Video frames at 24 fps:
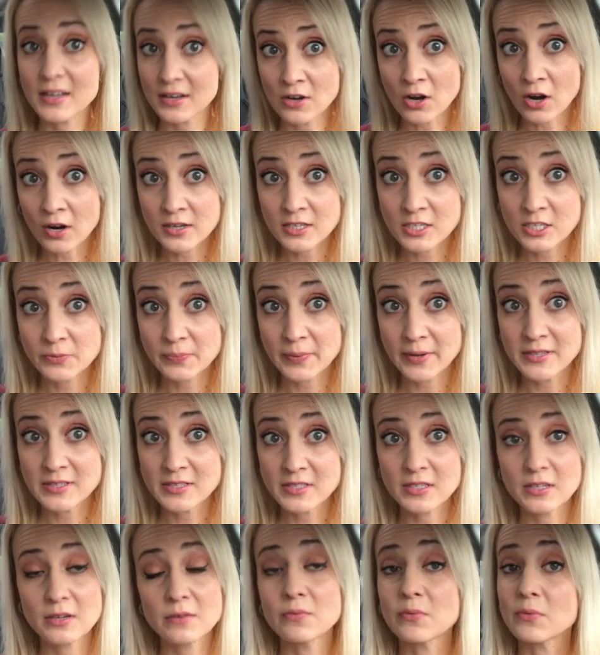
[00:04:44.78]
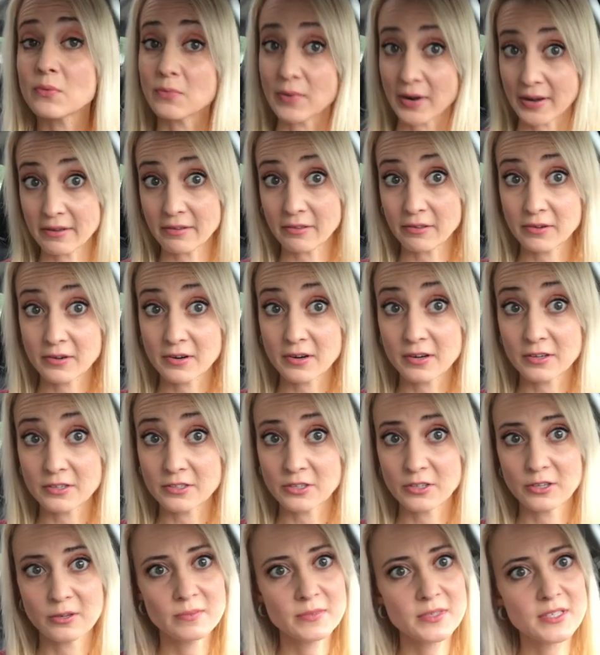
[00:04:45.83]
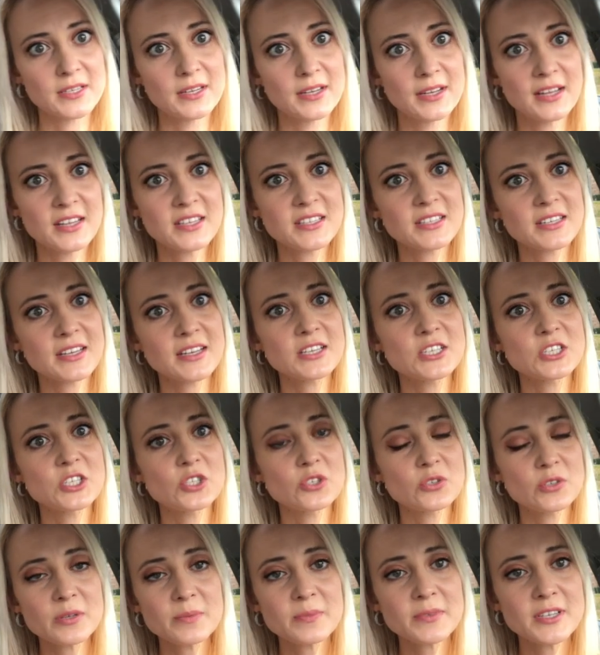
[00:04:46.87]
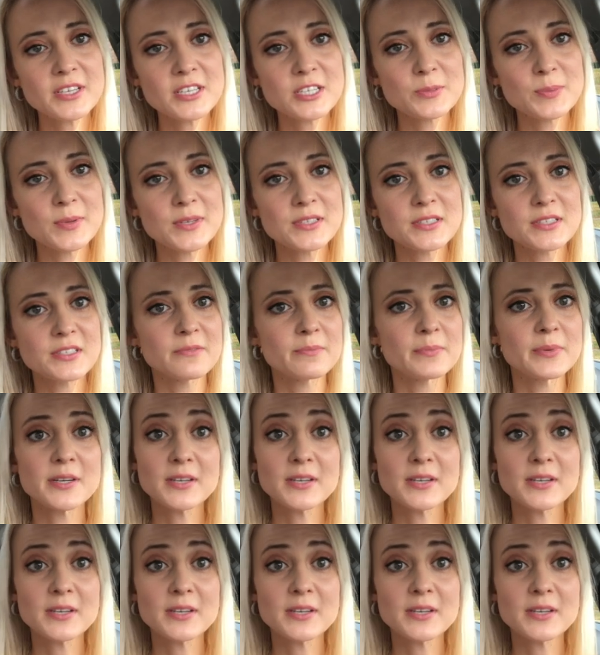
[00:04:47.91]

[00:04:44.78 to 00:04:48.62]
not expensive. Regular car terms, it's extremely expensive.